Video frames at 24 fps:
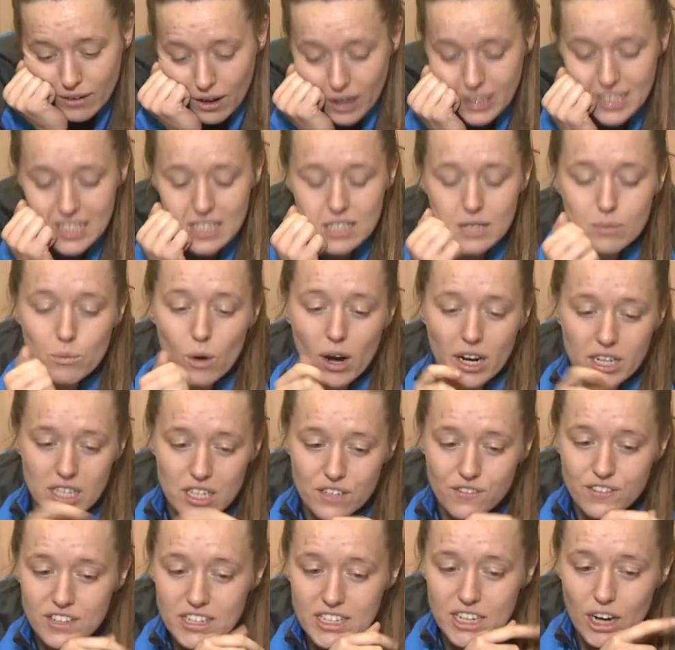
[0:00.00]
I did some work as a
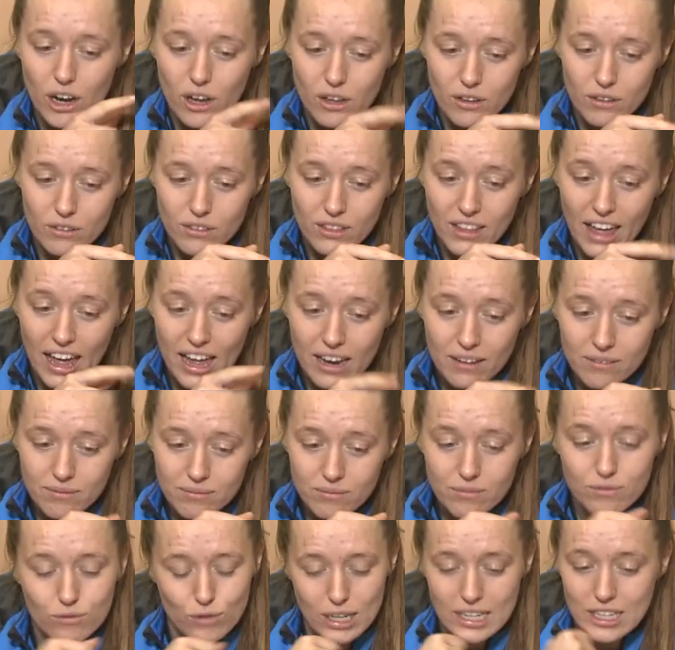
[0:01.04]
physio then.
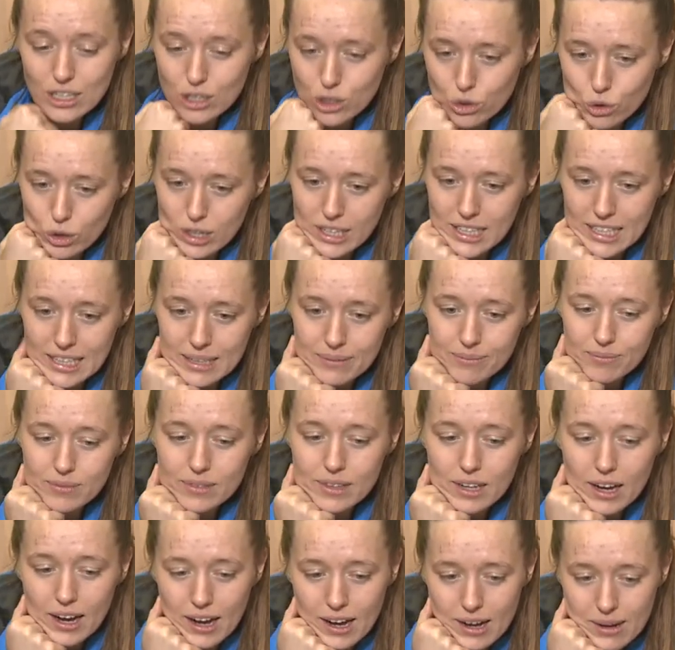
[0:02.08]
Really enjoyed it.
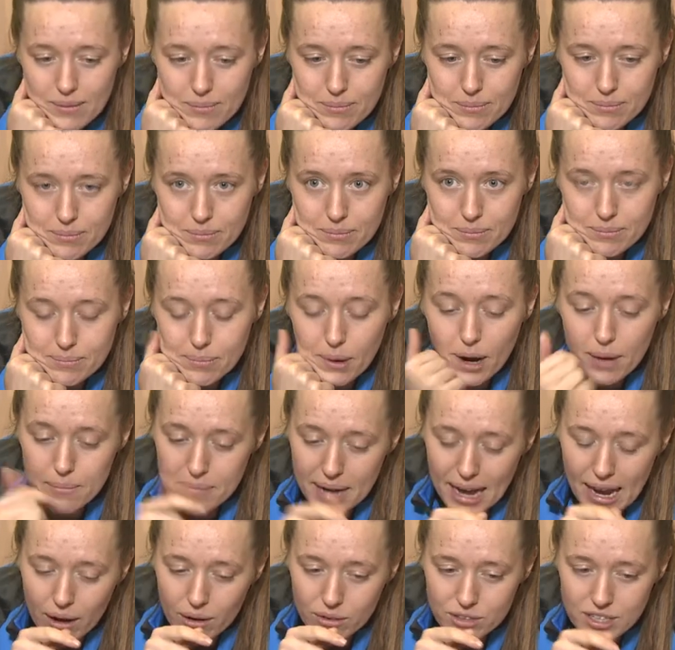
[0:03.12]
But I'm
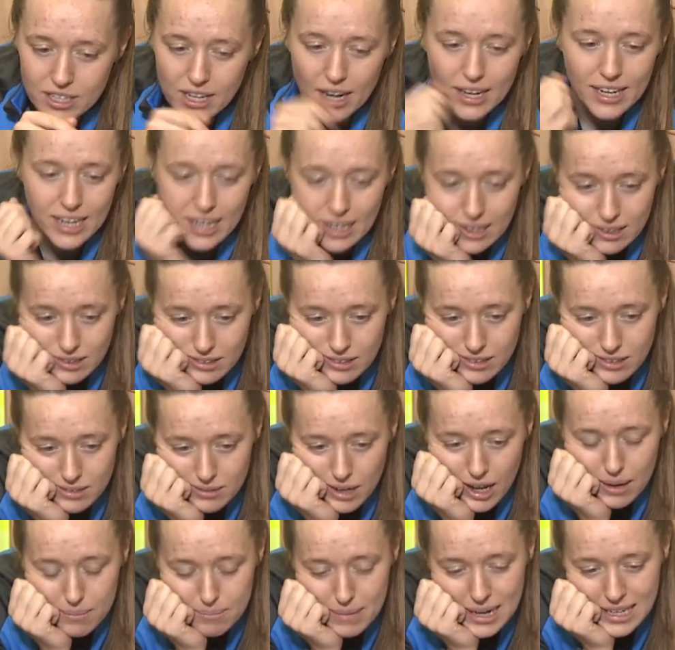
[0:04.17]
now studying
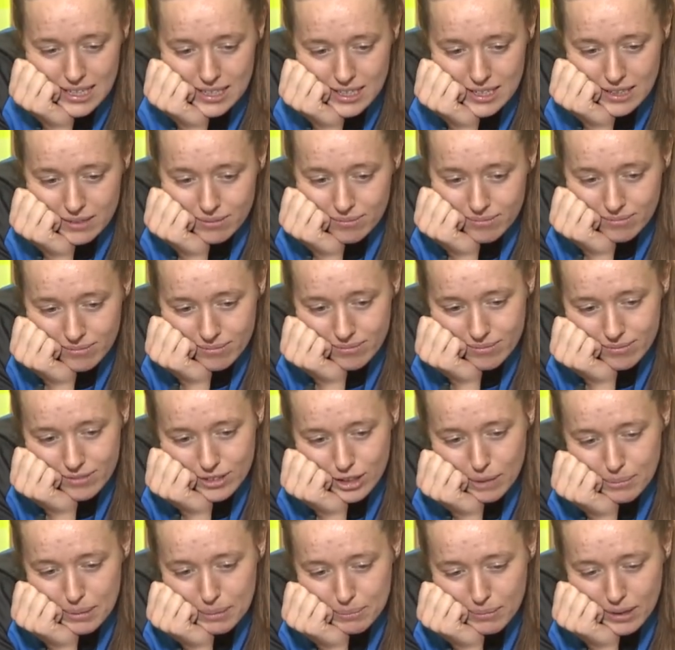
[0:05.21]
medicine, so
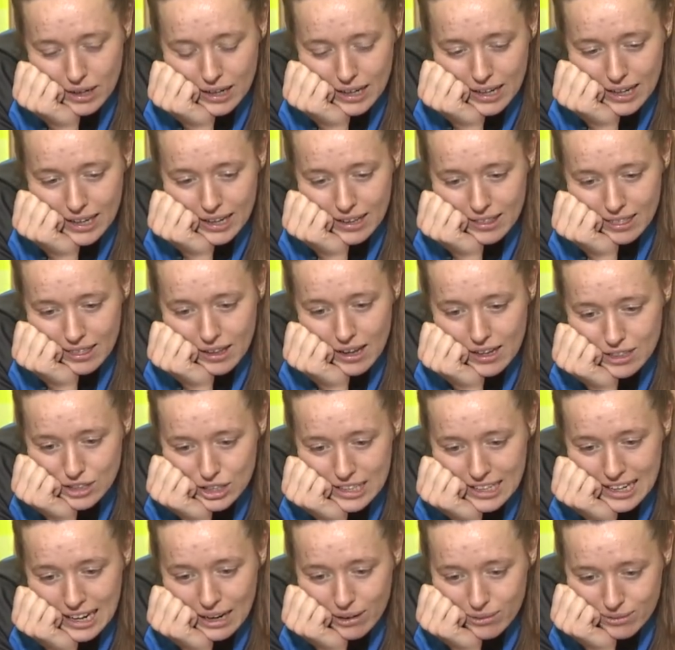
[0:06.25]
I'm in my third year
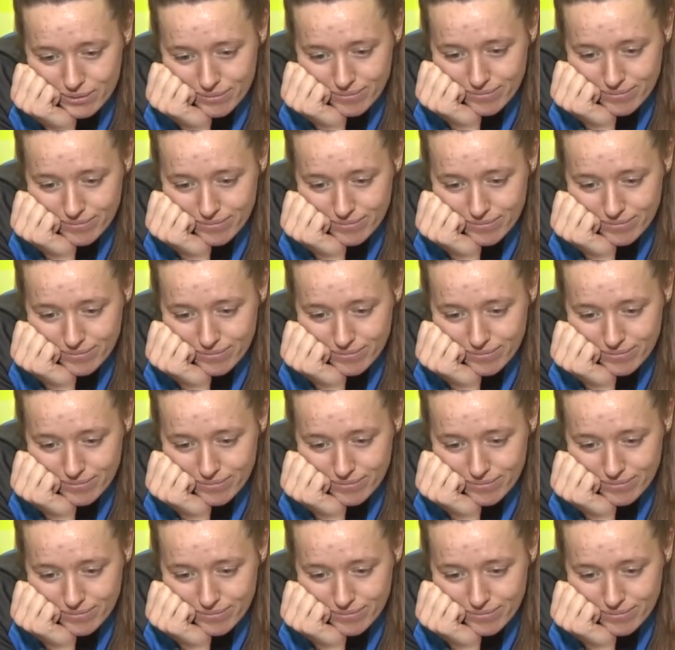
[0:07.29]
now.